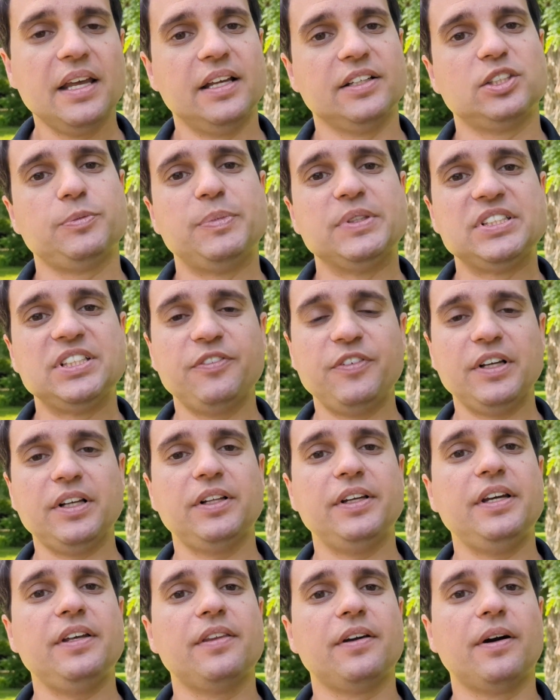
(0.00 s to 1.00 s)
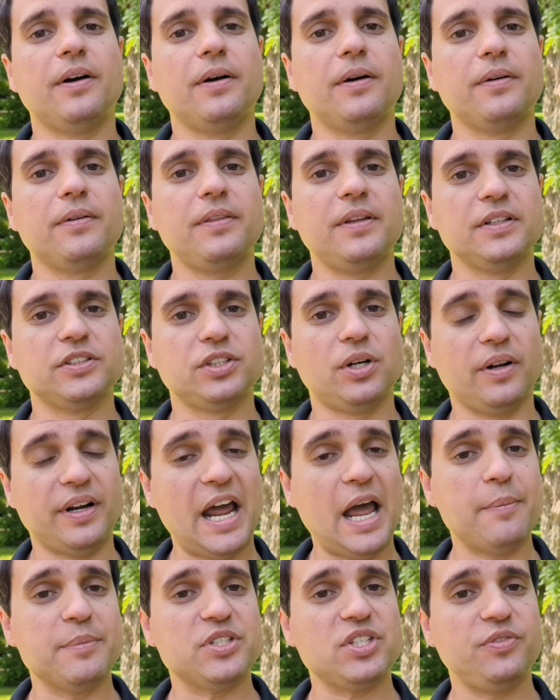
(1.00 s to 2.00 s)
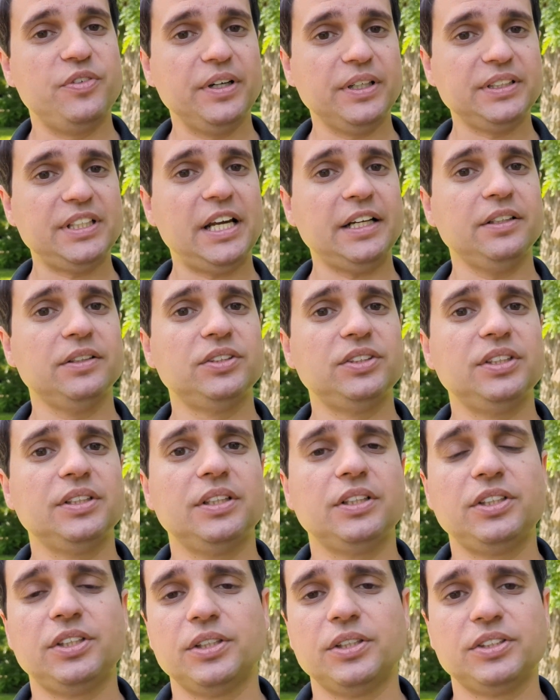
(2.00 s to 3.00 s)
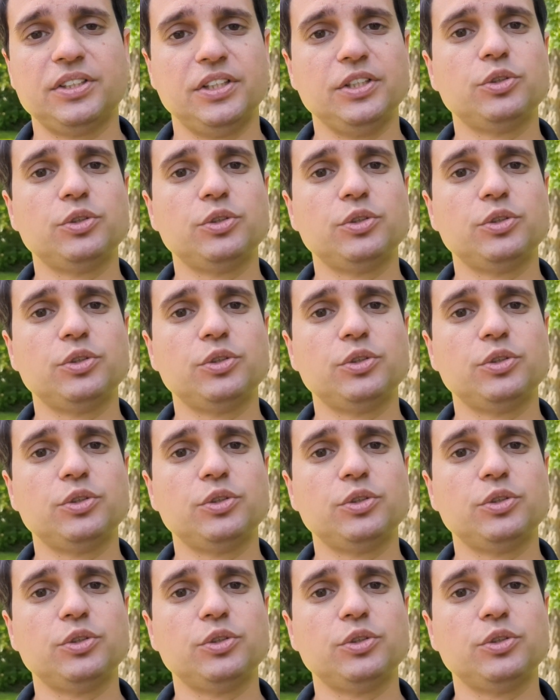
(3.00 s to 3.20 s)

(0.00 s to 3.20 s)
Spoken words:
And specifically, there are things called atmospheric technosignatures.